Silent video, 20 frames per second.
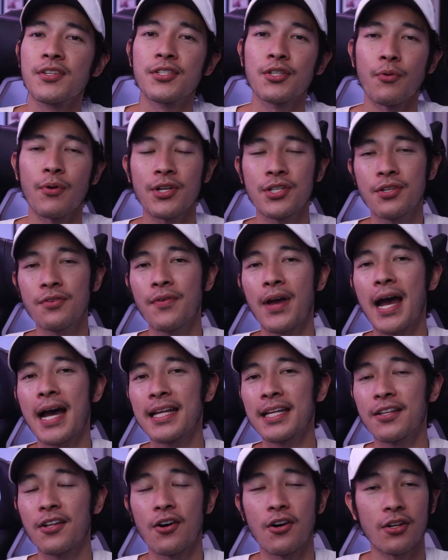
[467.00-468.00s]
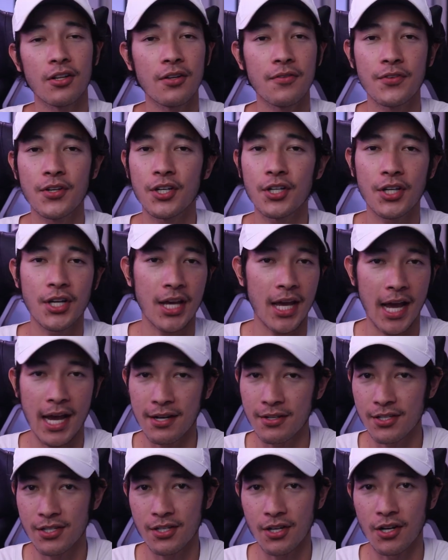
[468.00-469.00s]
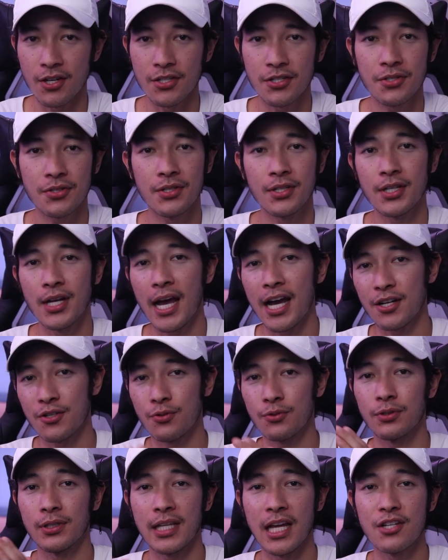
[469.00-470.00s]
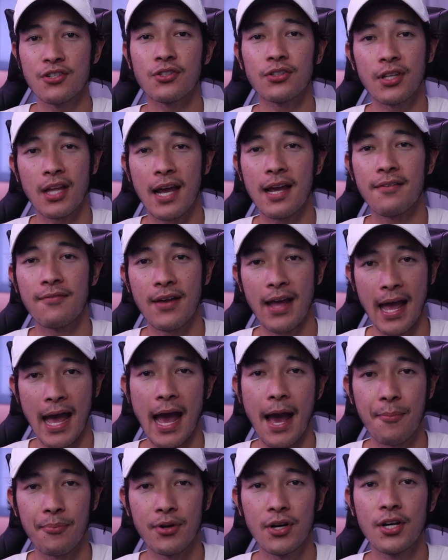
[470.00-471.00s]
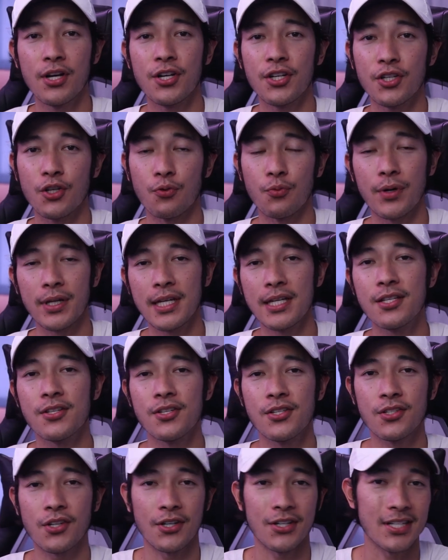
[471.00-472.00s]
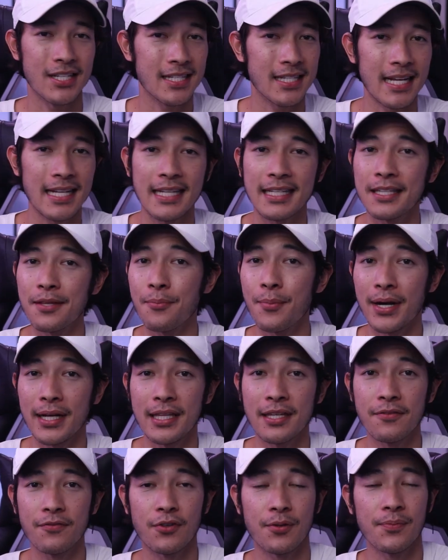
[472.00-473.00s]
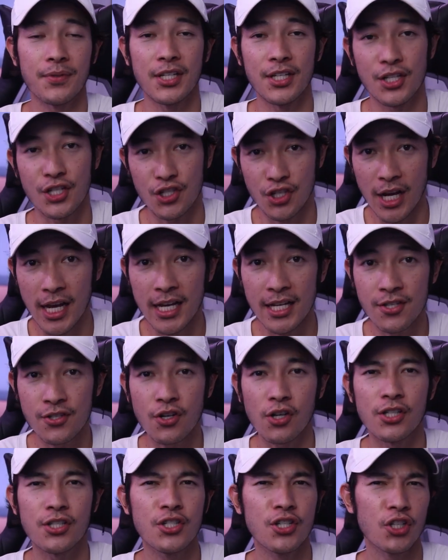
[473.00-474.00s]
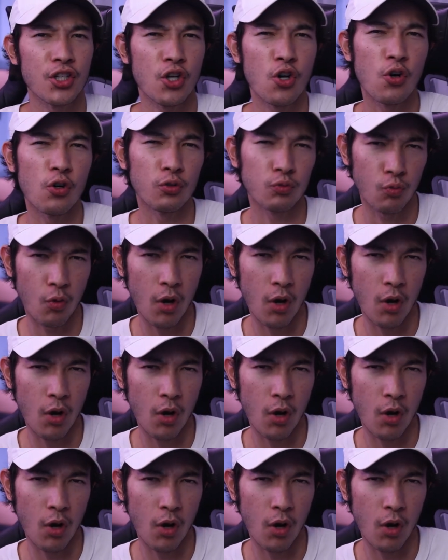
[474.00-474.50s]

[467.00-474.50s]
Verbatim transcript: So once you've added all of your accounts onto the actual Ledger Live app, you're ready to start sending the money from the exchange onto your cold